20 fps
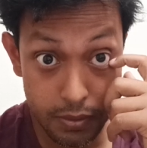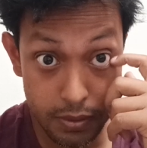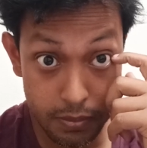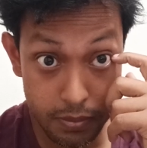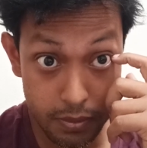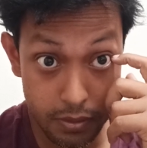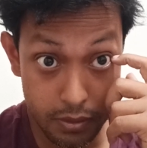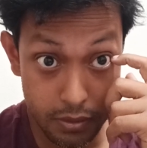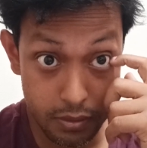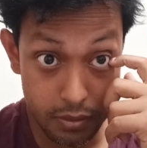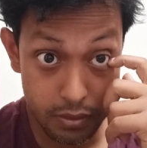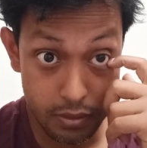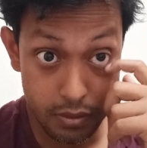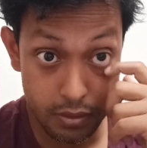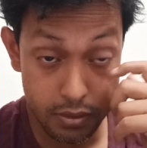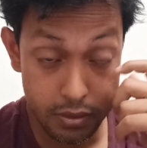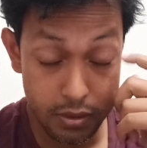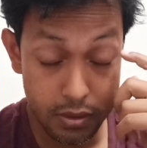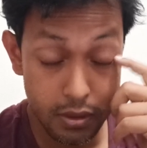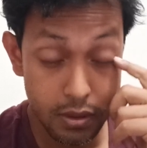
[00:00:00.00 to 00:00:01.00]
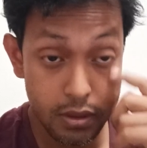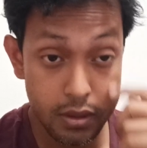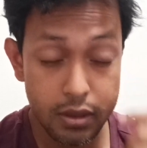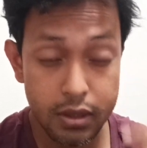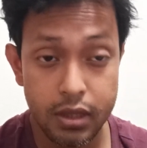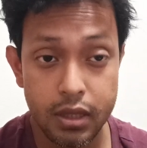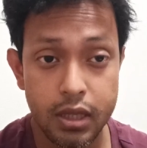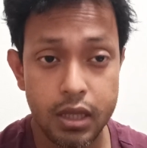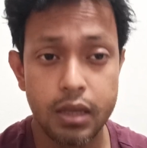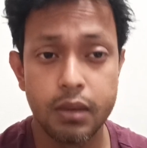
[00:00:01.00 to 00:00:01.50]
people,
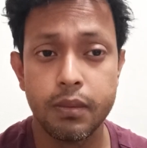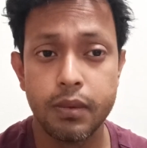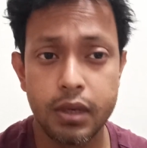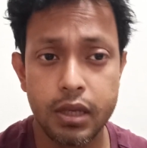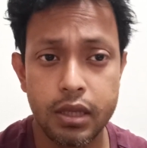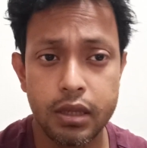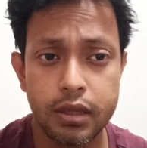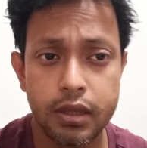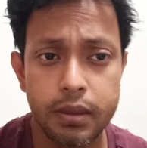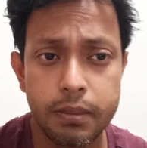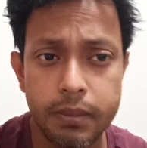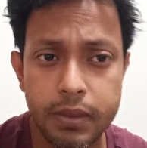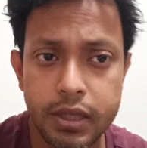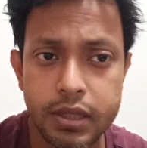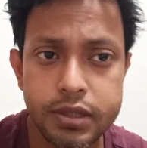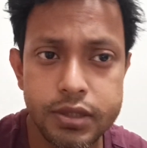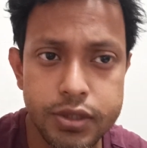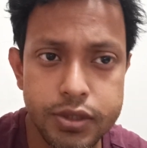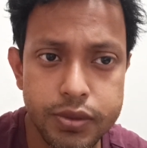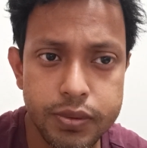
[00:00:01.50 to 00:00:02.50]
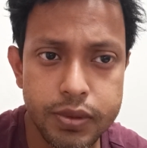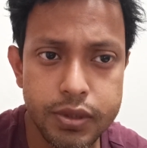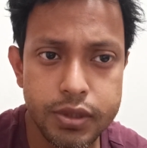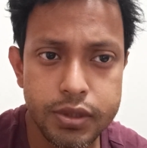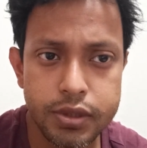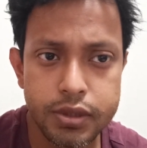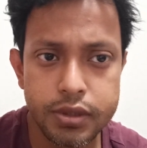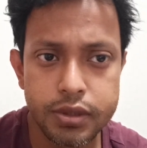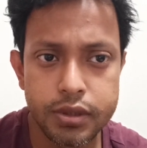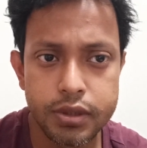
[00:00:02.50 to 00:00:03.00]
and when I look at my
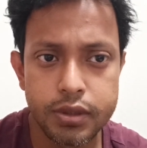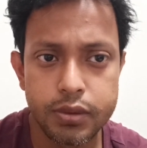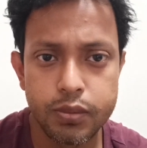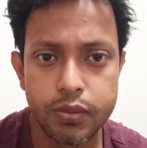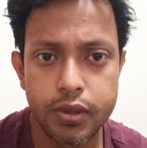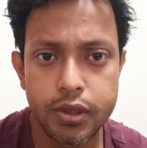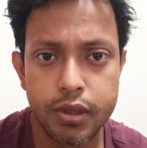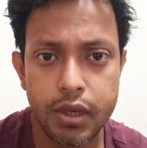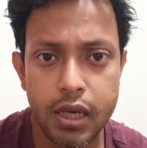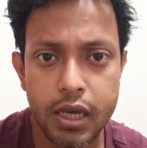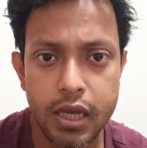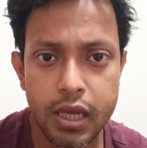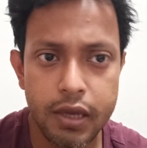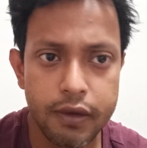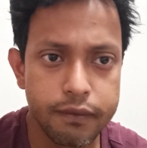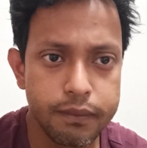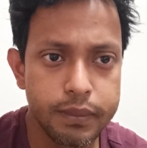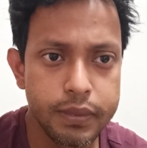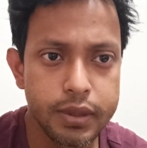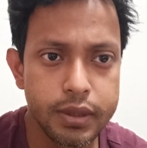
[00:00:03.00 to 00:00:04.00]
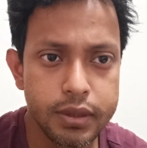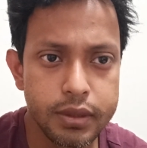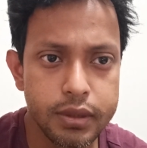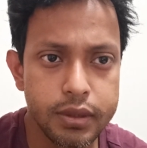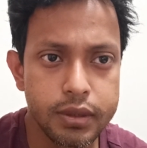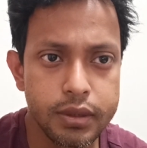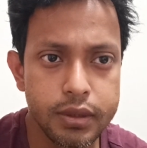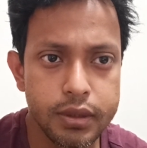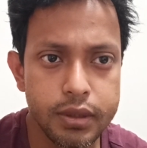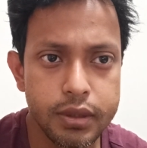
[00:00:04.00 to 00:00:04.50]
situation, where I have
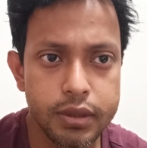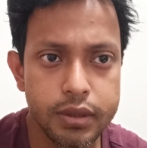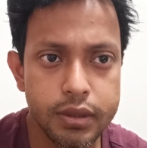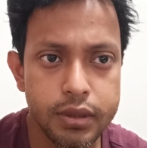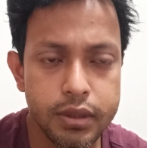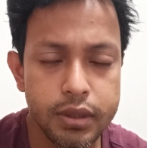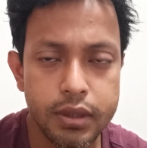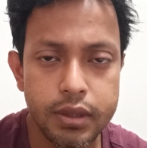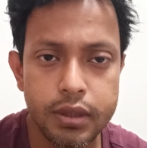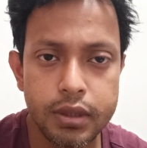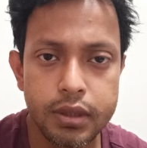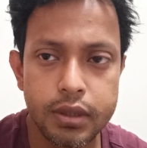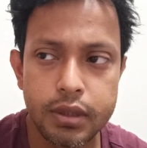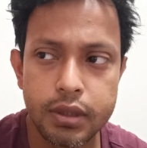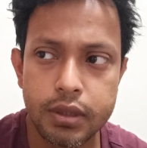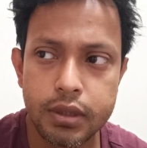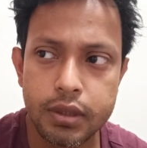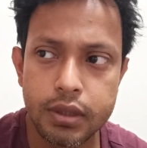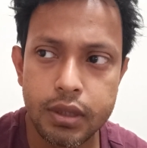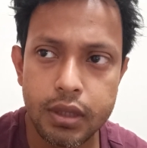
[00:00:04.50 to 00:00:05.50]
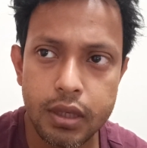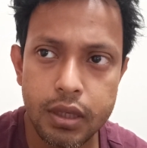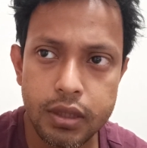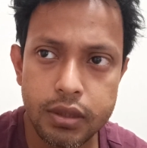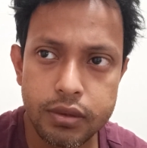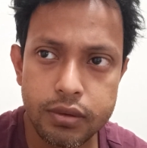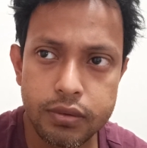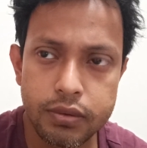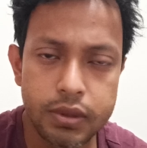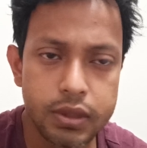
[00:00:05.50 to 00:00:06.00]
been, and I
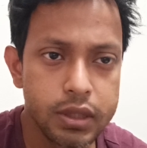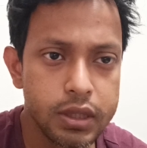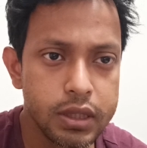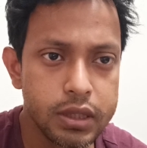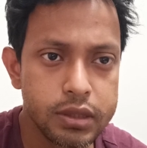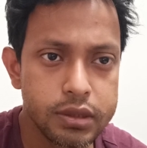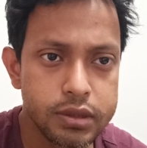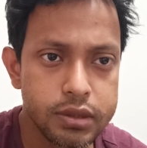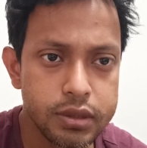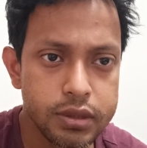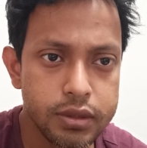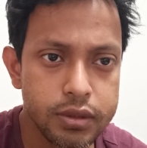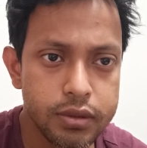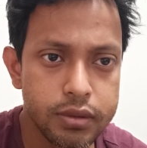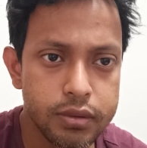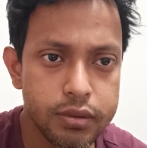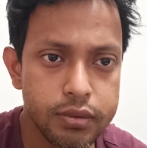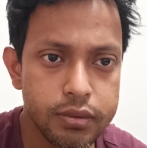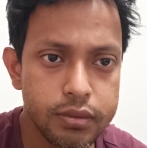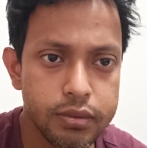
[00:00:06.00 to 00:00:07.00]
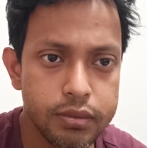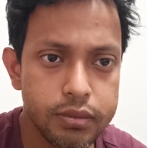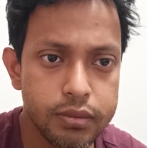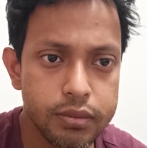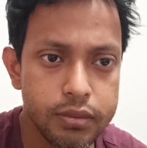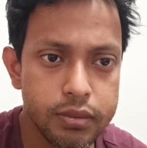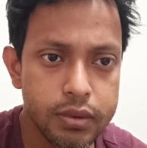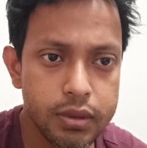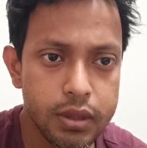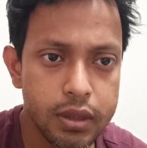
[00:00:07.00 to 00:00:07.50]
do realize that
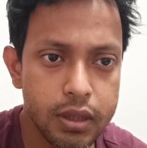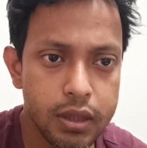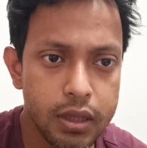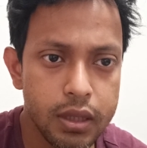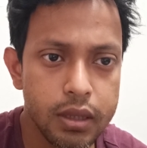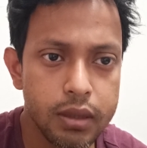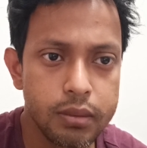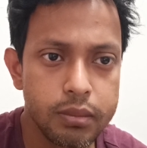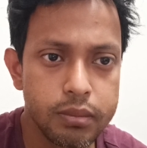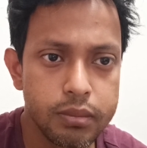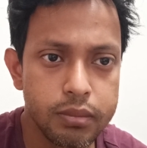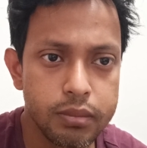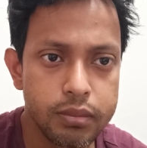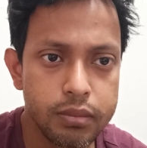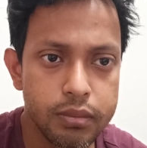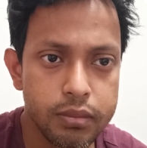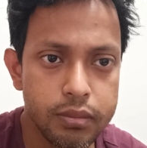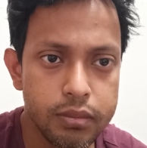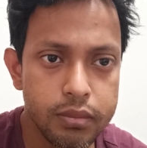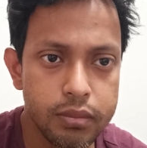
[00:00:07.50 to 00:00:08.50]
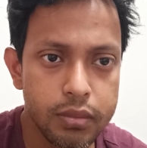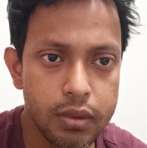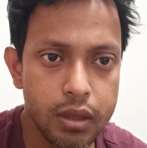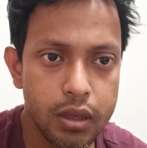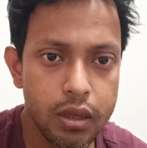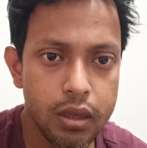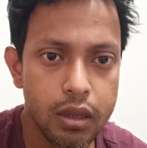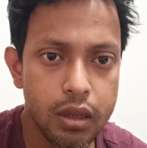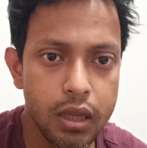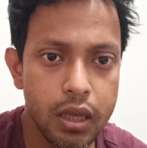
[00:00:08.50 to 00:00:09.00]
I am
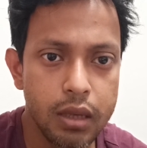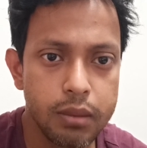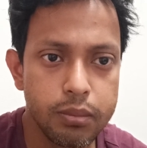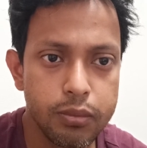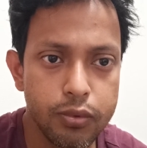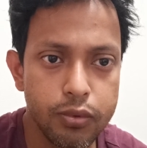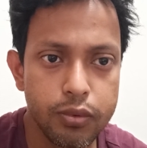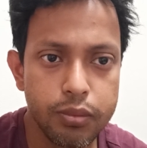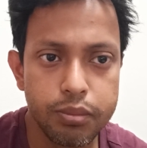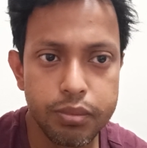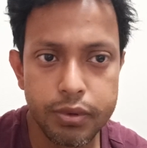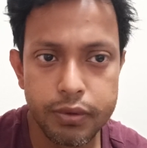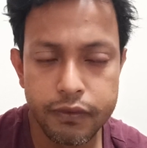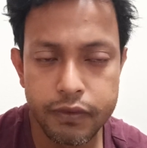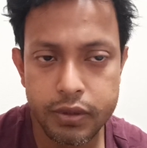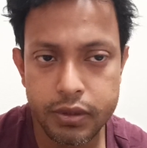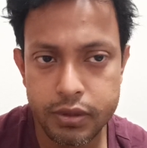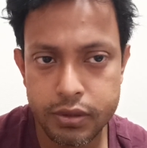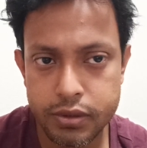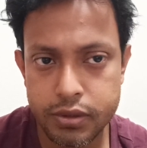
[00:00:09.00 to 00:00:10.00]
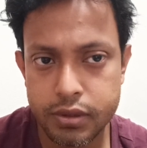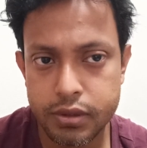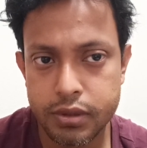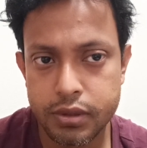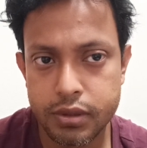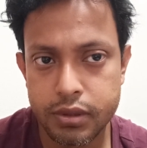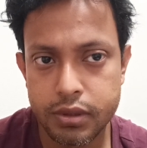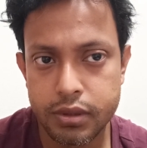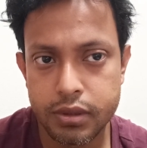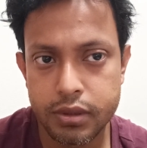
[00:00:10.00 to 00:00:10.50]
a lot more privileged.
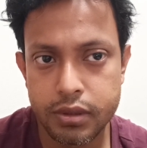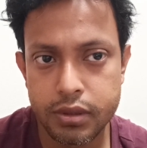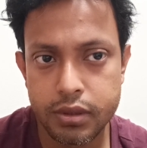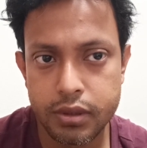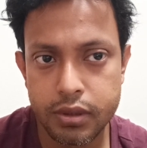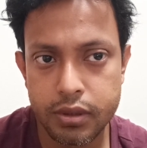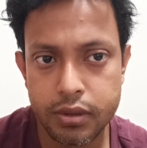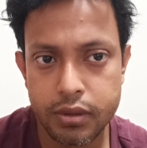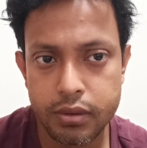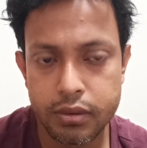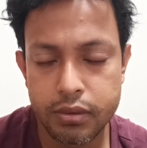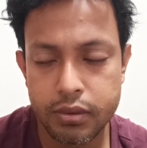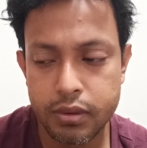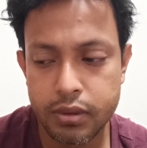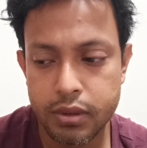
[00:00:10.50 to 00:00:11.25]
You know,